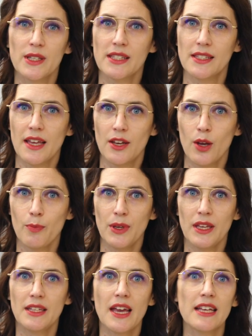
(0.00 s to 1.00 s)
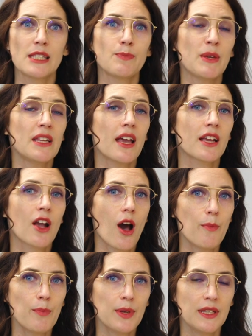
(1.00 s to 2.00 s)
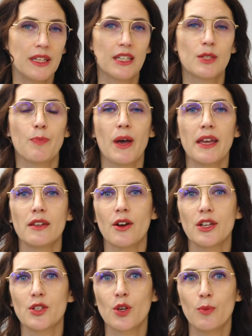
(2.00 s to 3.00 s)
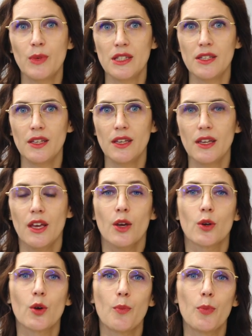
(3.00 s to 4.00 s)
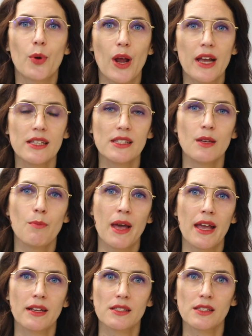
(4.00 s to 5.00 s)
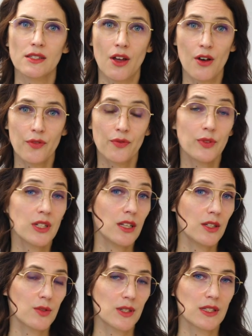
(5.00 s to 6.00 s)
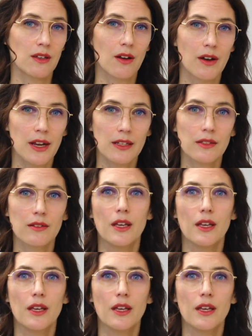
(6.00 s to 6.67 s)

was set up, it has been accompanied by an art committee comprising bank staff with an interest in art,